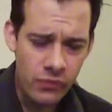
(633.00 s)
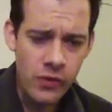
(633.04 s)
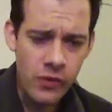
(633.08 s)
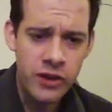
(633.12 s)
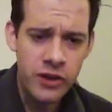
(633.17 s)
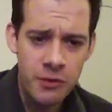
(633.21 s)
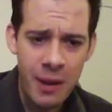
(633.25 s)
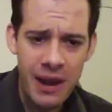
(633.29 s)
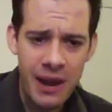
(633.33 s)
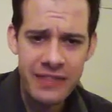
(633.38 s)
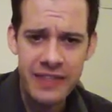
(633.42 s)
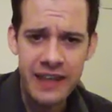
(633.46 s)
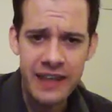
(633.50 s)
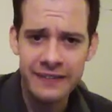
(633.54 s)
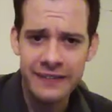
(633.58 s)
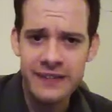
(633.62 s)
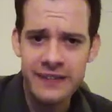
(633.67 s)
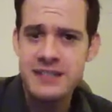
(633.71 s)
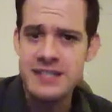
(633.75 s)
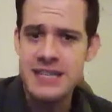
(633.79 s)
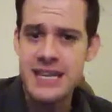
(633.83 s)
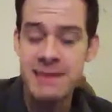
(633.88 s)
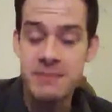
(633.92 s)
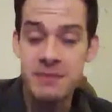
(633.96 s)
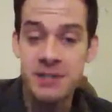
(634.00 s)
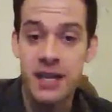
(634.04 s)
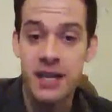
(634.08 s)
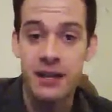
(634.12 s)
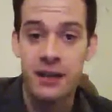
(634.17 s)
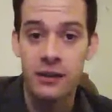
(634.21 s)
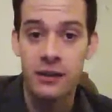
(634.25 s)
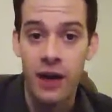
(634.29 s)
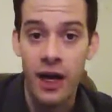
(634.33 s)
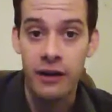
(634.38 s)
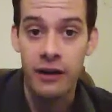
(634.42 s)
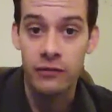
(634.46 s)
you might think this seems like a
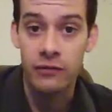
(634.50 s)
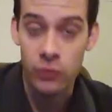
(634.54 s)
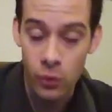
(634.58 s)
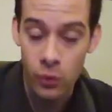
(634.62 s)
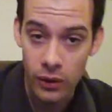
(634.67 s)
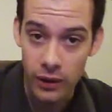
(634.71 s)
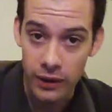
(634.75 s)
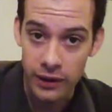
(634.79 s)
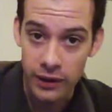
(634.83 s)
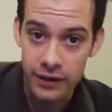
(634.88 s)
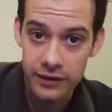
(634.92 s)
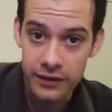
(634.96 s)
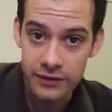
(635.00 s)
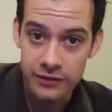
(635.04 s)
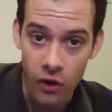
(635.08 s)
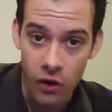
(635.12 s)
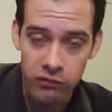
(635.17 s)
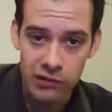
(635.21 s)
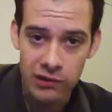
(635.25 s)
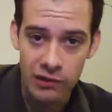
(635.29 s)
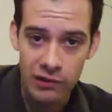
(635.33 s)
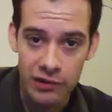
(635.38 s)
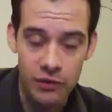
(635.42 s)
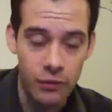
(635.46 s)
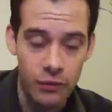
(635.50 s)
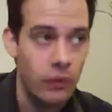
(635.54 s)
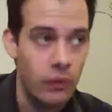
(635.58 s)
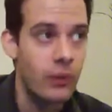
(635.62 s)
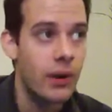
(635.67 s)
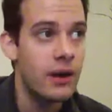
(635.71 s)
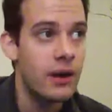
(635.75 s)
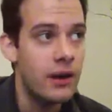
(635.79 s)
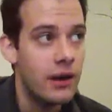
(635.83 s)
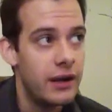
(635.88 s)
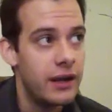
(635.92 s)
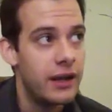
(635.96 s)
lot of work to overlearn, but
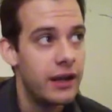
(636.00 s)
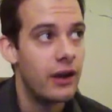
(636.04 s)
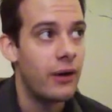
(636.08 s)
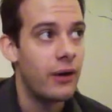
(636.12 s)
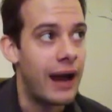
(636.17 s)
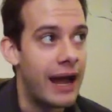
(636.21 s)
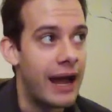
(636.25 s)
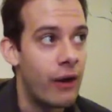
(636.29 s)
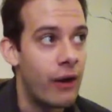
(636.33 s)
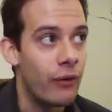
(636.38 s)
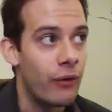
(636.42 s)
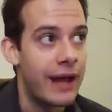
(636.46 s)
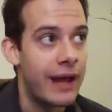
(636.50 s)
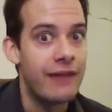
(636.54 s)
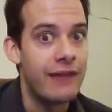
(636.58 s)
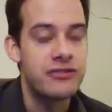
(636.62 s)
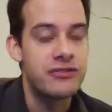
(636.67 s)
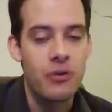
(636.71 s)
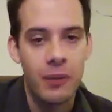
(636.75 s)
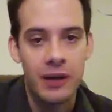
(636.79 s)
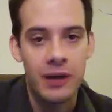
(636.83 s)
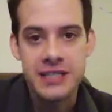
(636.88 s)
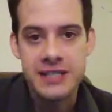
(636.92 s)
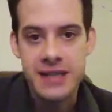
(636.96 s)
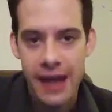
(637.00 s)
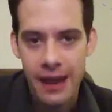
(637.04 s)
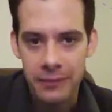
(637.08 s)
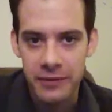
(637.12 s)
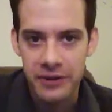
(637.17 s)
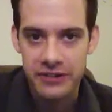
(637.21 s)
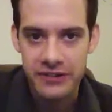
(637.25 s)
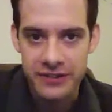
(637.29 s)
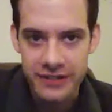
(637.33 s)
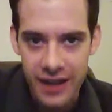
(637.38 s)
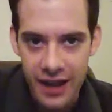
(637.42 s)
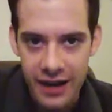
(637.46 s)
you know, I only have so much time to
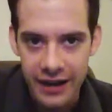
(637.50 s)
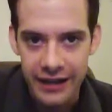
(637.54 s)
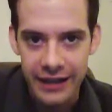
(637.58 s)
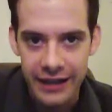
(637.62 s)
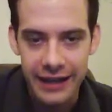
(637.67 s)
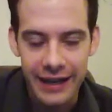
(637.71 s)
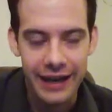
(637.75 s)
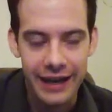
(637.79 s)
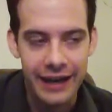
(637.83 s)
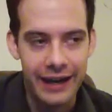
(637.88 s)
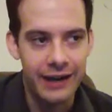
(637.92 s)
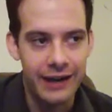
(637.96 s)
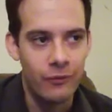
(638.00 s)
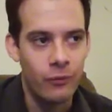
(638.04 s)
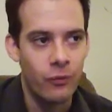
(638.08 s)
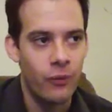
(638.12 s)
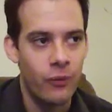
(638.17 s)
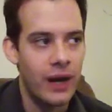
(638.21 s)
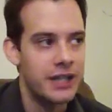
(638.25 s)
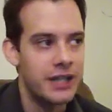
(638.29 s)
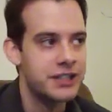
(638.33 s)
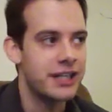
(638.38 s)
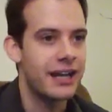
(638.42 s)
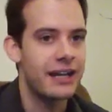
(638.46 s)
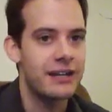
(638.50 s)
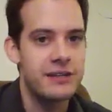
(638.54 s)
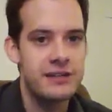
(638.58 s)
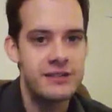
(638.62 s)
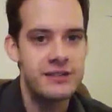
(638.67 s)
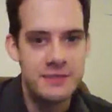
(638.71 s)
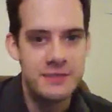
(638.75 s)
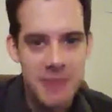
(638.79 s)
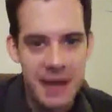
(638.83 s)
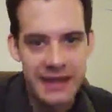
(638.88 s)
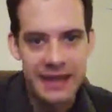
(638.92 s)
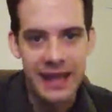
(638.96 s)
study, and why should I
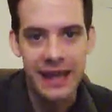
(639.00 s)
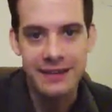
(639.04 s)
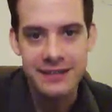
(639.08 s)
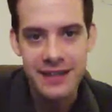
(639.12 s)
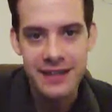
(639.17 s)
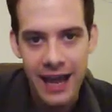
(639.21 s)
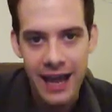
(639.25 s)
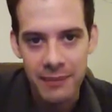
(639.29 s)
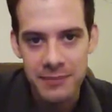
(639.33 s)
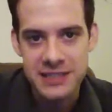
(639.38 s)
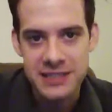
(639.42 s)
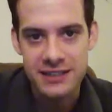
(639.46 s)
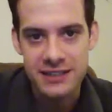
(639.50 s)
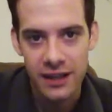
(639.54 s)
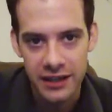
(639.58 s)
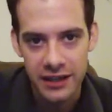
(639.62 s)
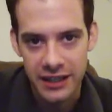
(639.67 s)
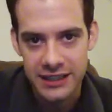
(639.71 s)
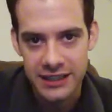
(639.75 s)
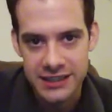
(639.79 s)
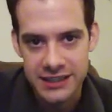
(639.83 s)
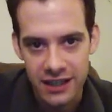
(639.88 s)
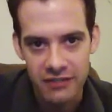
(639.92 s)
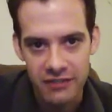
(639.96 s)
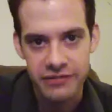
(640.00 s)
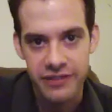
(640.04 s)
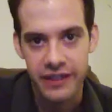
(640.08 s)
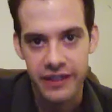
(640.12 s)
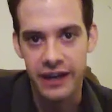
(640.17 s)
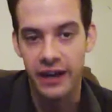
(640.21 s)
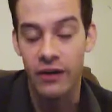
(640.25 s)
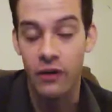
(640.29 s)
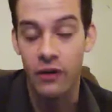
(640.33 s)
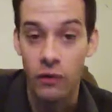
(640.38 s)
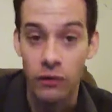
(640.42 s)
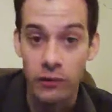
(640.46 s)
spend that time studying stuff that
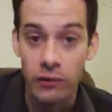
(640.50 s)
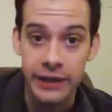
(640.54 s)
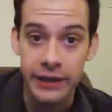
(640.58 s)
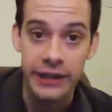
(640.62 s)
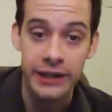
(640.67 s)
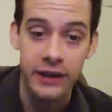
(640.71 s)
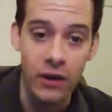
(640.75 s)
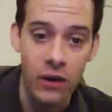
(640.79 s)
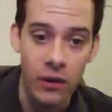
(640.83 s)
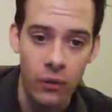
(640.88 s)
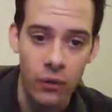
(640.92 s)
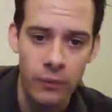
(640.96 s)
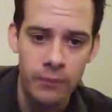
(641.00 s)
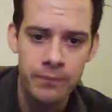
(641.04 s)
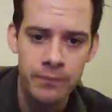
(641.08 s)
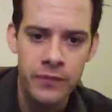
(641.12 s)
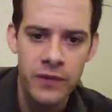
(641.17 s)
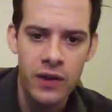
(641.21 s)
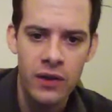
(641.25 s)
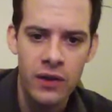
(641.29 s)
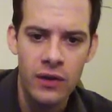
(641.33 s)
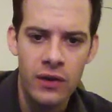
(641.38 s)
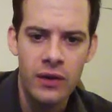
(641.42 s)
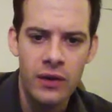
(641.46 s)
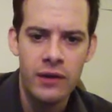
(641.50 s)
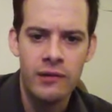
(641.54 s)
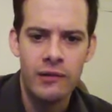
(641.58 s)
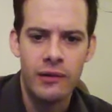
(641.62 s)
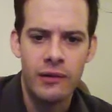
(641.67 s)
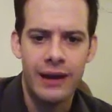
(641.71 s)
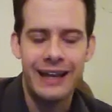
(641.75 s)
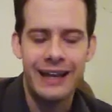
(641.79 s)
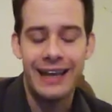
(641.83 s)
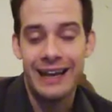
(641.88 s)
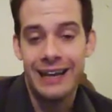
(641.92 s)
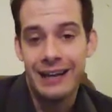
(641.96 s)
I already know? Right?
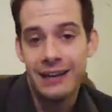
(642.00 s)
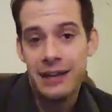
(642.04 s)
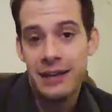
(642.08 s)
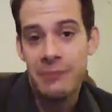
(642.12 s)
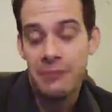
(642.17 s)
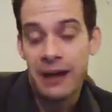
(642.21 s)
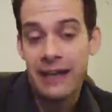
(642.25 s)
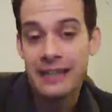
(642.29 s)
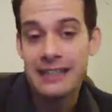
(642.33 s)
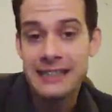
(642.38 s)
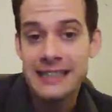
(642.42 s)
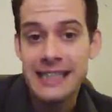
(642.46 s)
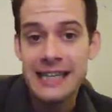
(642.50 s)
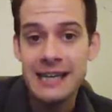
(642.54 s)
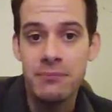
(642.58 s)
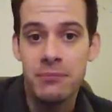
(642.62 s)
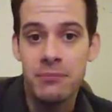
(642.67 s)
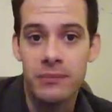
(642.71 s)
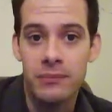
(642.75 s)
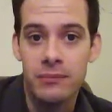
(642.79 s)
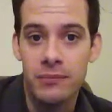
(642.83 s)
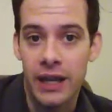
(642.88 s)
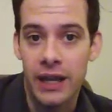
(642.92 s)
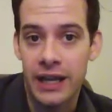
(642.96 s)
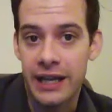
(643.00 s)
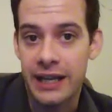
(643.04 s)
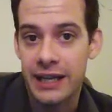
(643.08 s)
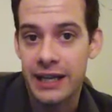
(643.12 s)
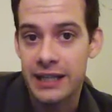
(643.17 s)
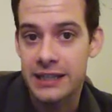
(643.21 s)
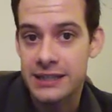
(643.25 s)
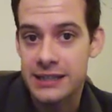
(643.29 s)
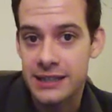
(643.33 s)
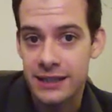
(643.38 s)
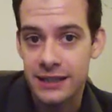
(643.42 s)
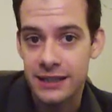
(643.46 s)
And it, might seem like
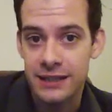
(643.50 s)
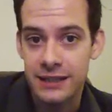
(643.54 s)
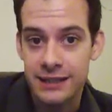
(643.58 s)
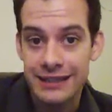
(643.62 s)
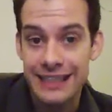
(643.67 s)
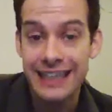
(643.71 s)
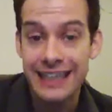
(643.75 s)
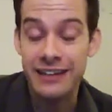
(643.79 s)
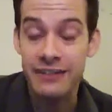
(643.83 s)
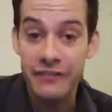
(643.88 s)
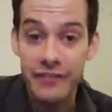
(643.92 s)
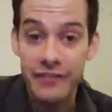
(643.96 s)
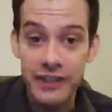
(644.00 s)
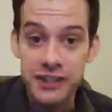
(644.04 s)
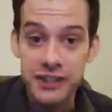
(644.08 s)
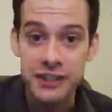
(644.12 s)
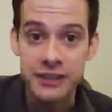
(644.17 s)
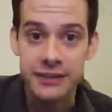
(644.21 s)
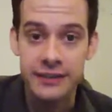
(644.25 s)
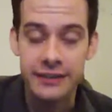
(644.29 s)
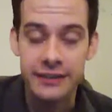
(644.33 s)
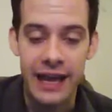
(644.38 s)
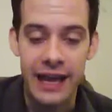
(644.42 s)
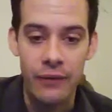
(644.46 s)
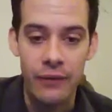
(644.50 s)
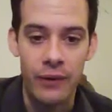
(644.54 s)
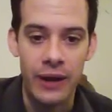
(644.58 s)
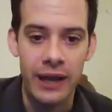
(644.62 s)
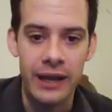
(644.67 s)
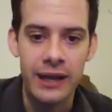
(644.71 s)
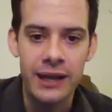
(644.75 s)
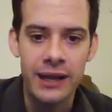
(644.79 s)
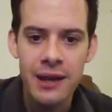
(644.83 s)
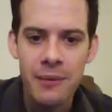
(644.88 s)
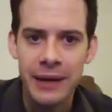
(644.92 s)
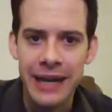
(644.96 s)
it's uh, inefficient that way,
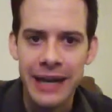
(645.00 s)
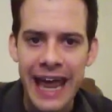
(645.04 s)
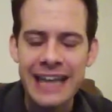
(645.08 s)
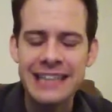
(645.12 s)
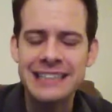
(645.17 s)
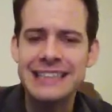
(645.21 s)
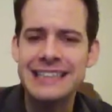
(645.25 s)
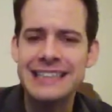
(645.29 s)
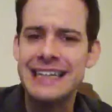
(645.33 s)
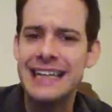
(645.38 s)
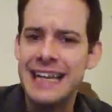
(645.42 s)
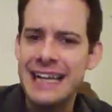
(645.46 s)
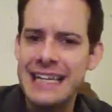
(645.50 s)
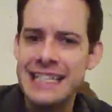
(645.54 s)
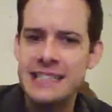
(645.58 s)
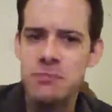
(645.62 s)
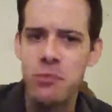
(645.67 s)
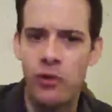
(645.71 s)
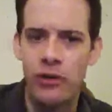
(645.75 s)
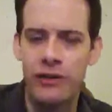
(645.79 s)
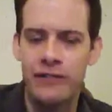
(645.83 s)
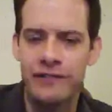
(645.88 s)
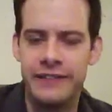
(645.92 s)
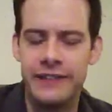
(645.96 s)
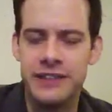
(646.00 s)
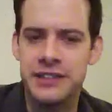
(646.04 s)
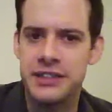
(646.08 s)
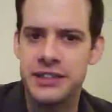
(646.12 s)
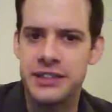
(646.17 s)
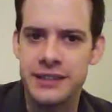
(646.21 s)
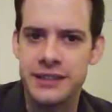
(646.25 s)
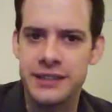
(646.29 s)
but it actually is more efficient.